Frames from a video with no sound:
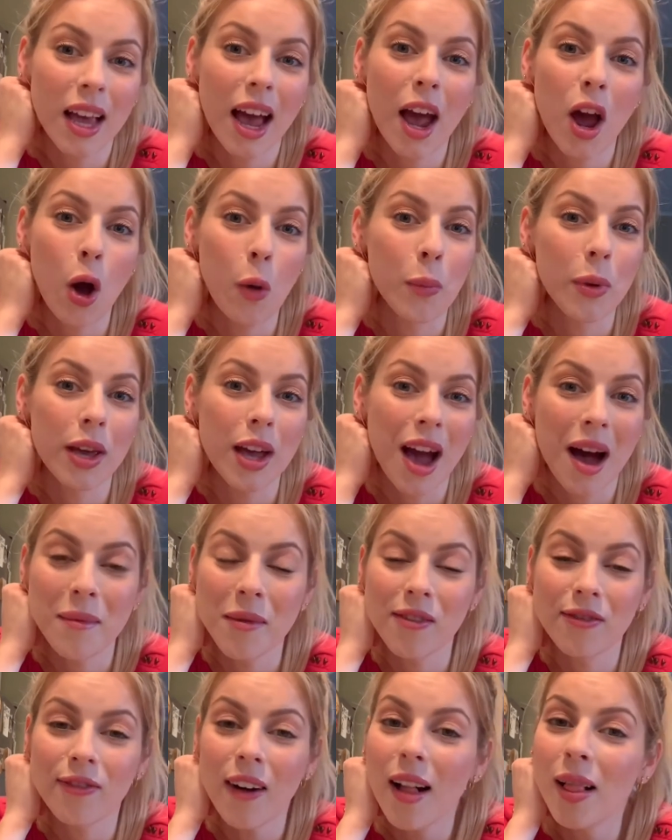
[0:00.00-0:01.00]
I hope you come
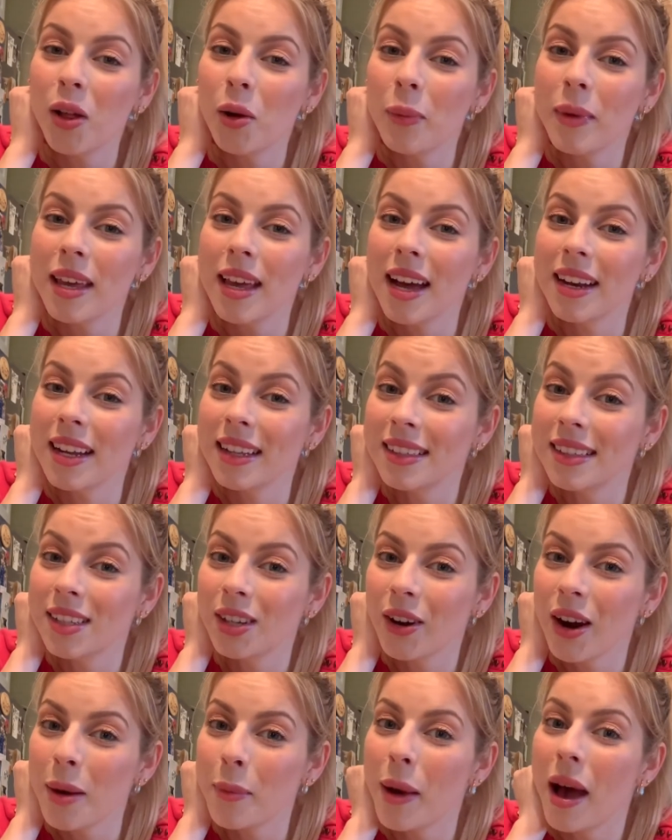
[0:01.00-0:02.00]
and follow me on
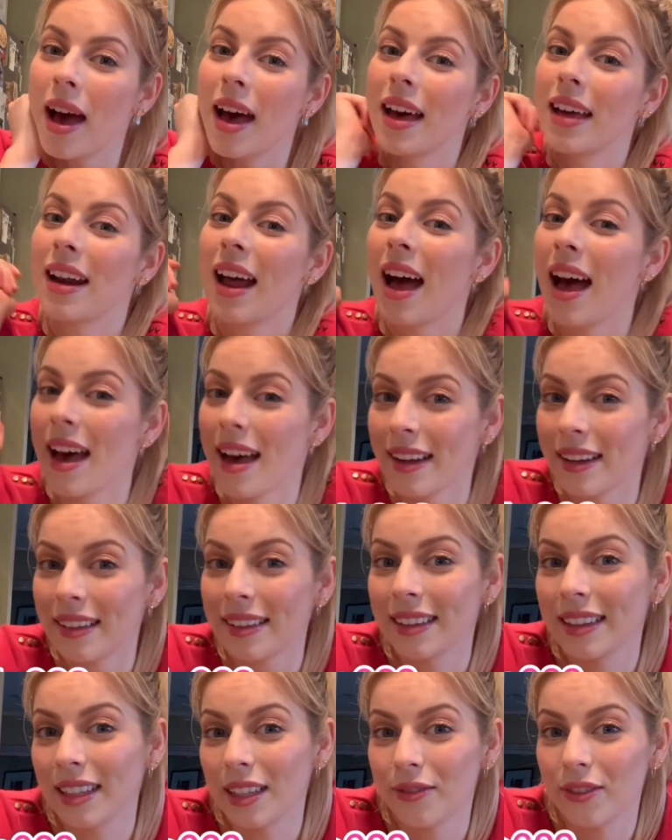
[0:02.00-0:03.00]
Instagram at, at
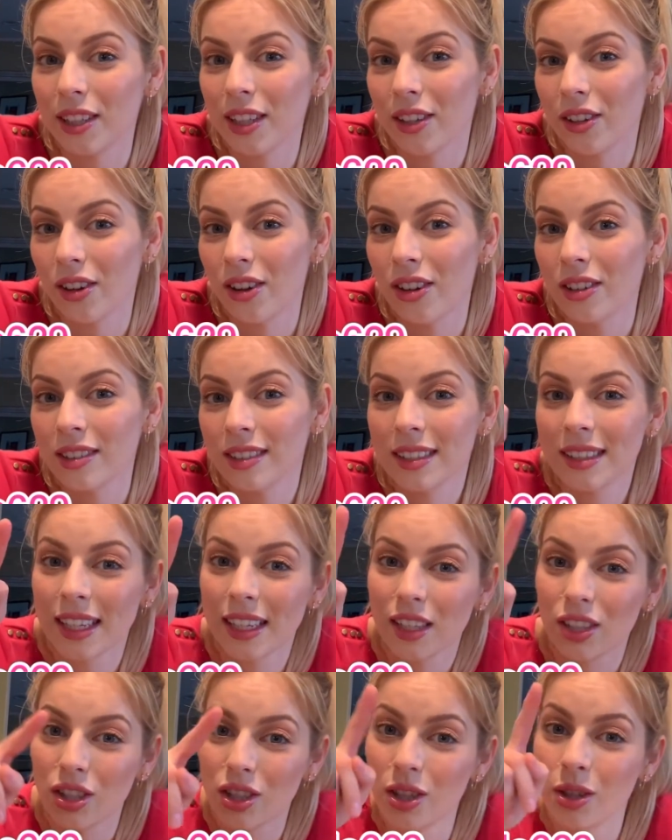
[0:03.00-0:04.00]

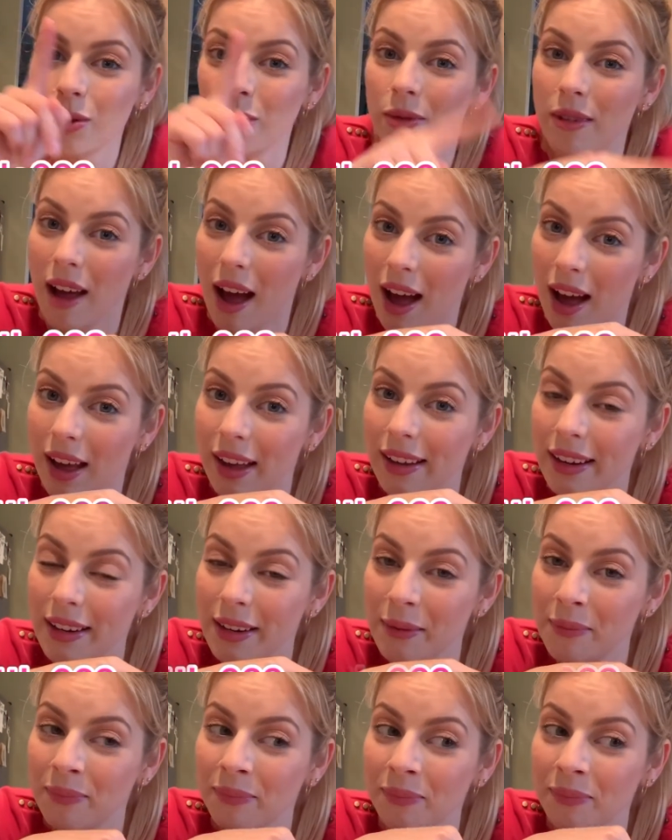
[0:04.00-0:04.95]
livealittle629.